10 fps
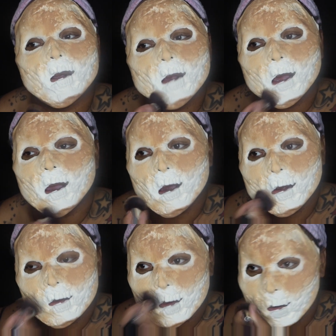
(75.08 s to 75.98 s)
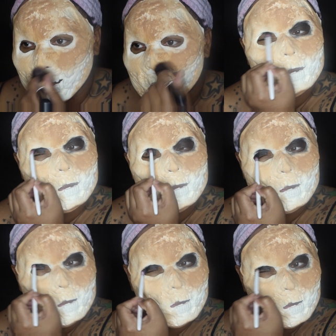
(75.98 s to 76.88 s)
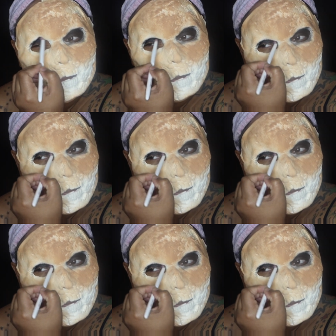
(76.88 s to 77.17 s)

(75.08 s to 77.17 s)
try to take away some of that white color.